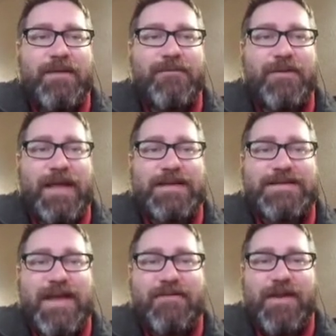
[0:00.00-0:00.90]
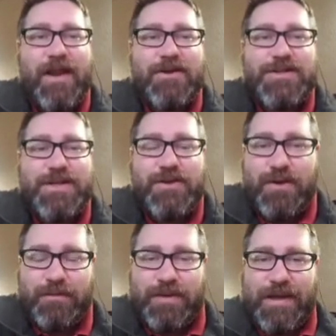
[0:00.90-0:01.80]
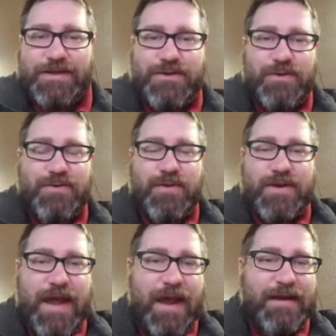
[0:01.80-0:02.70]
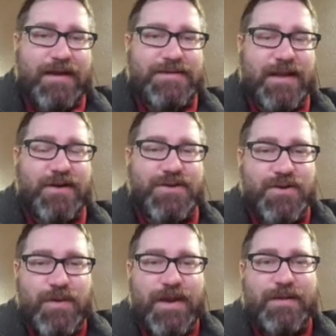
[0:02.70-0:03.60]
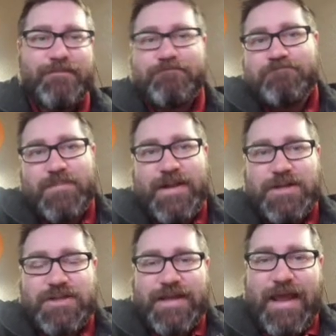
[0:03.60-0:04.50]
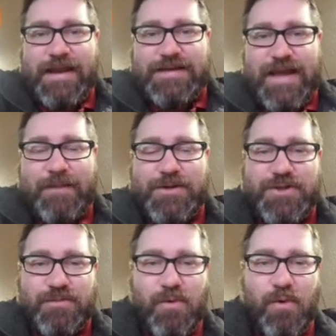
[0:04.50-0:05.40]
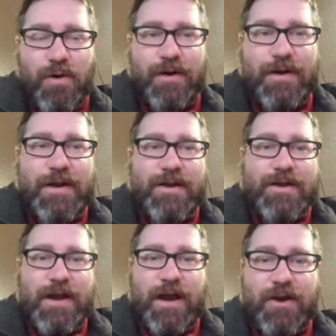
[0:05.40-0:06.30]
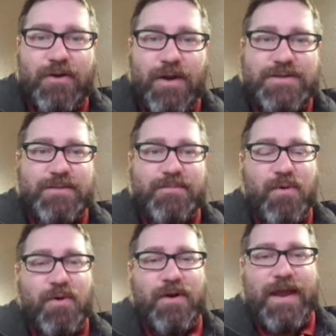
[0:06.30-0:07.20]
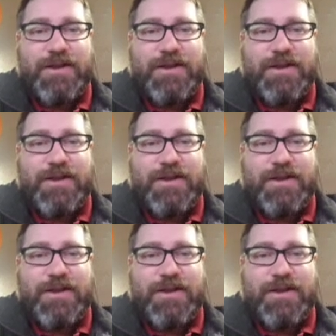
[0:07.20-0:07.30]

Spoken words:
For that 7 energy, you can play 2 to 3 tactics that are doing potentially 8 damage or more across the board, and